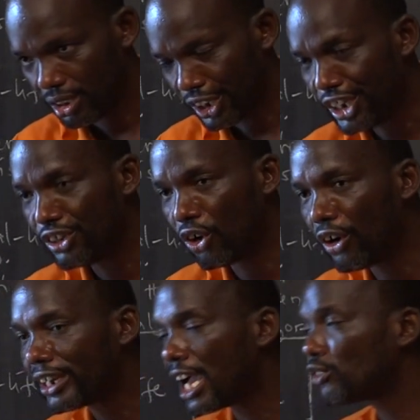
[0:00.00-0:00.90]
in
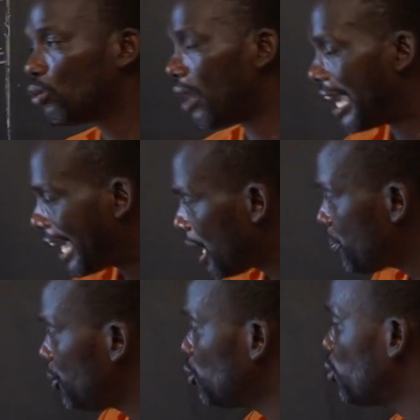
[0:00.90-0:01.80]
order to
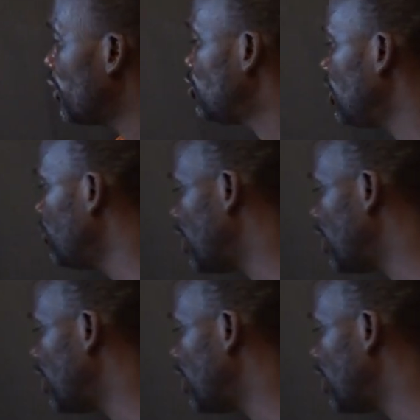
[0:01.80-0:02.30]
help you to achieve